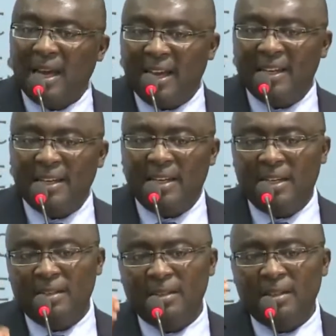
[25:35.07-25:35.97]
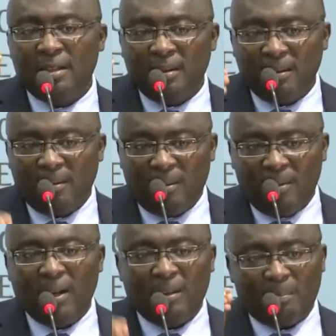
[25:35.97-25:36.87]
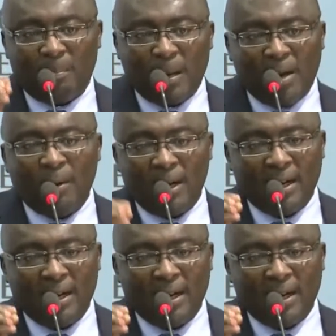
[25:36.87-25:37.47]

Any power